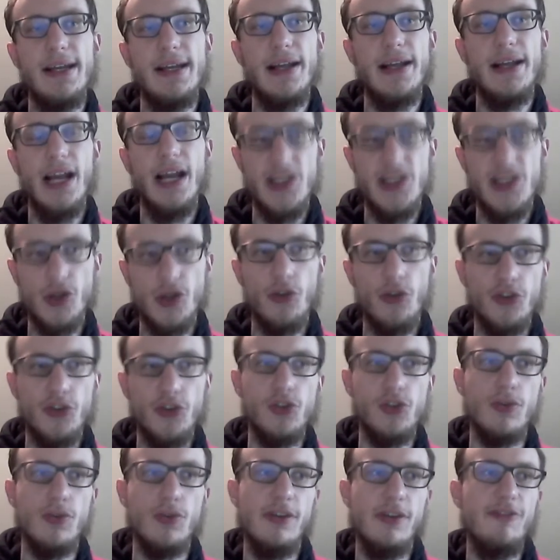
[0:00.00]
it's also
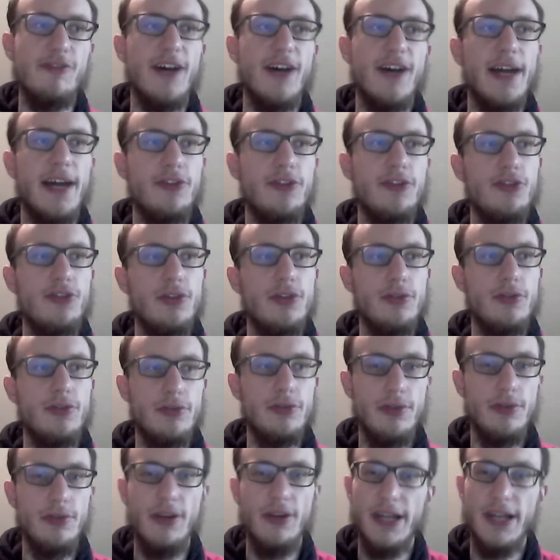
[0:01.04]
totally fine to
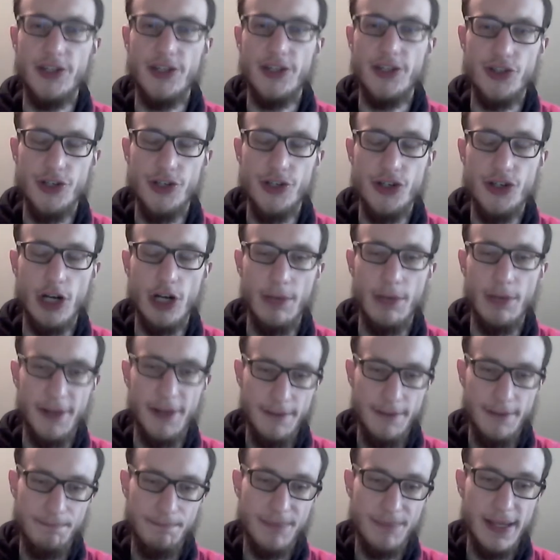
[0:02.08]
do the lecture in
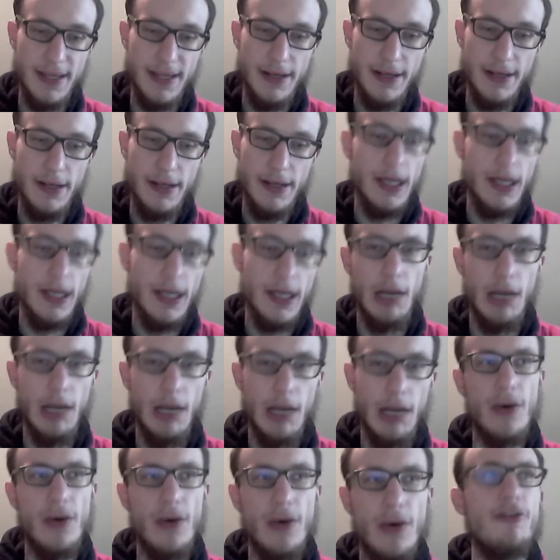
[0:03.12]
German.
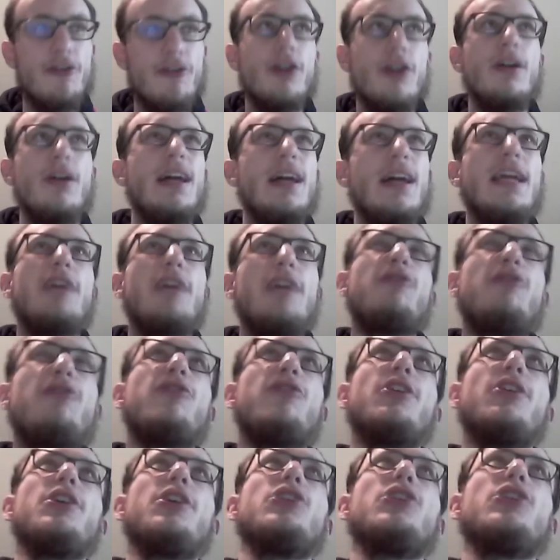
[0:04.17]
However, if
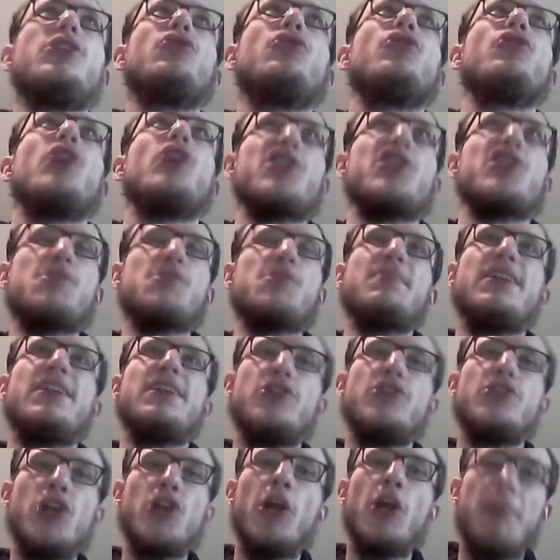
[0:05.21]
you do not
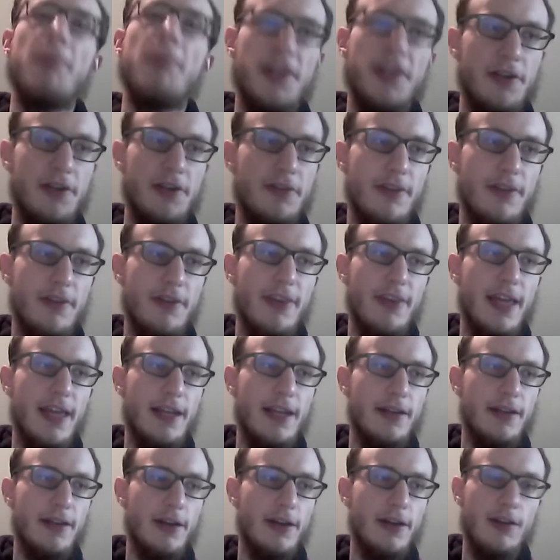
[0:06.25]
speak German,
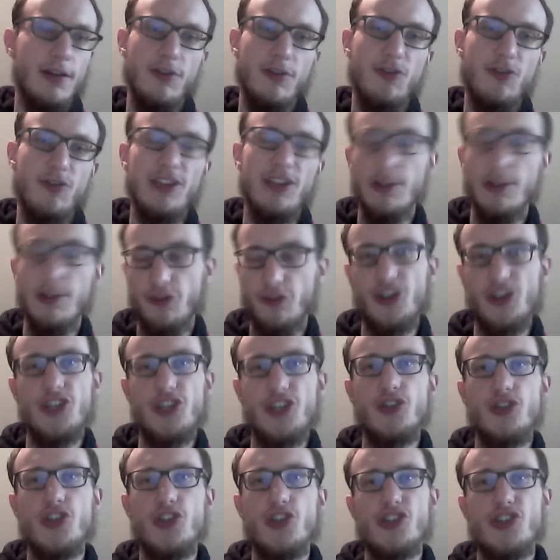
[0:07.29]
then feel free
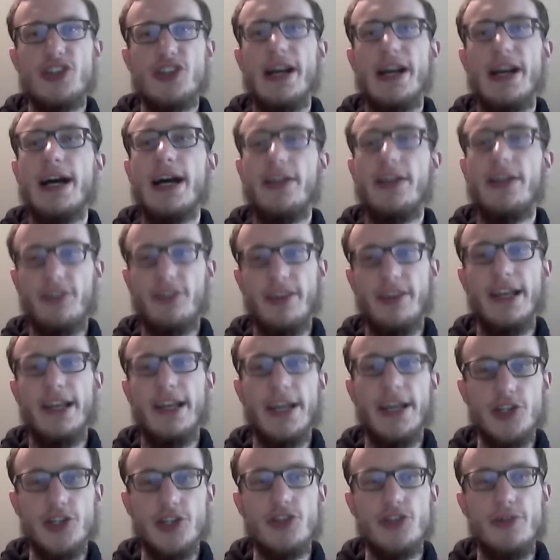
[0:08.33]
to just ask the
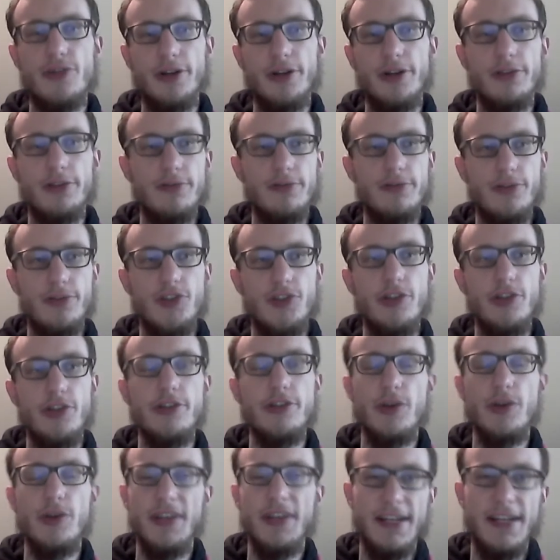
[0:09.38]
lecturer to
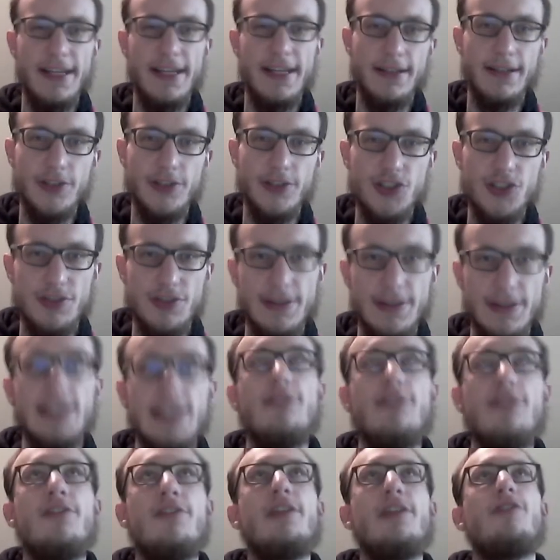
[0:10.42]
do it in English,
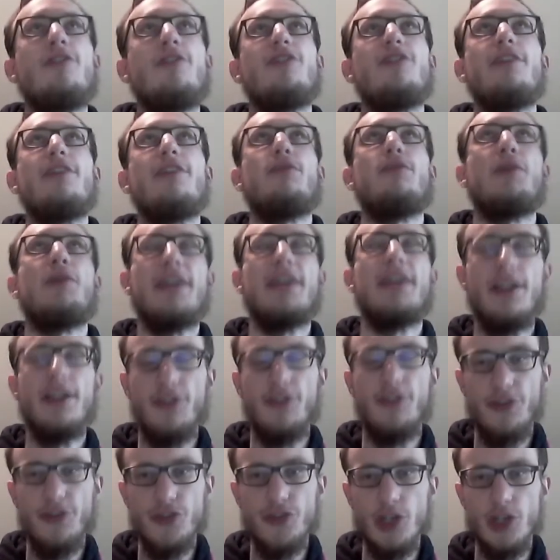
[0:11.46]
even if everyone
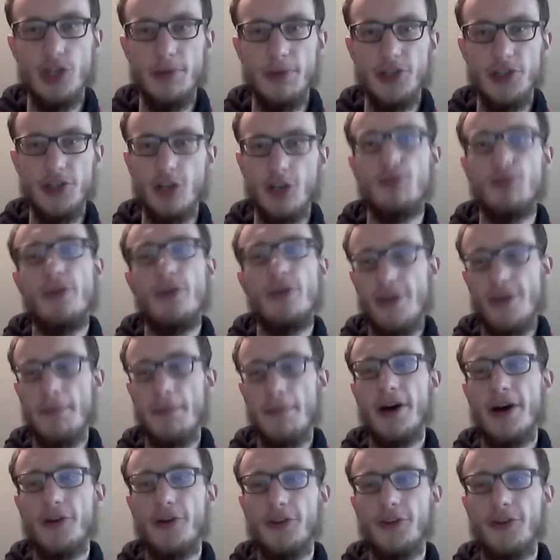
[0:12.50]
else is German. Don't worry
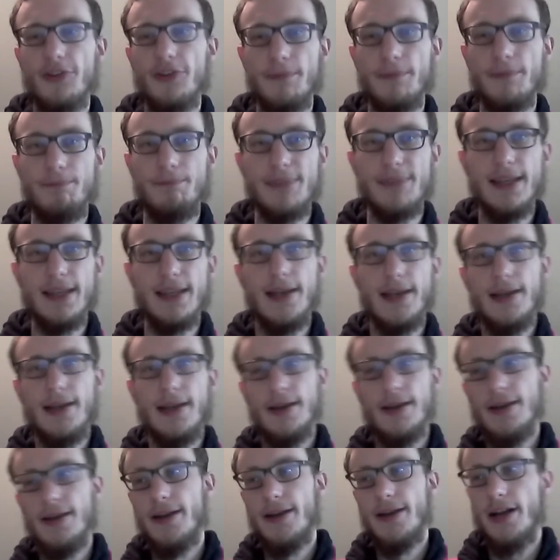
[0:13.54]
about it.
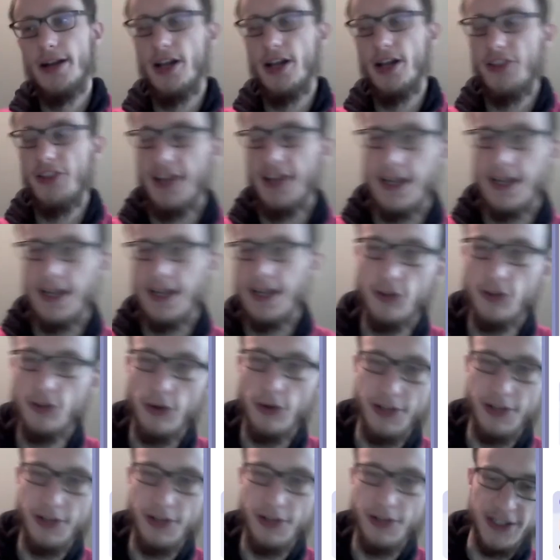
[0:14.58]
They'll have to
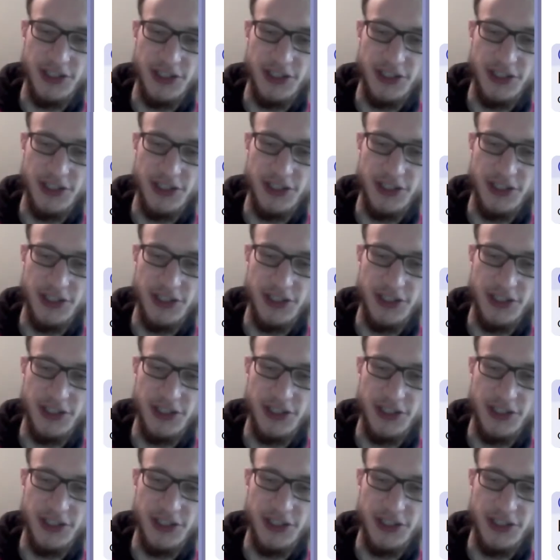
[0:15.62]
learn English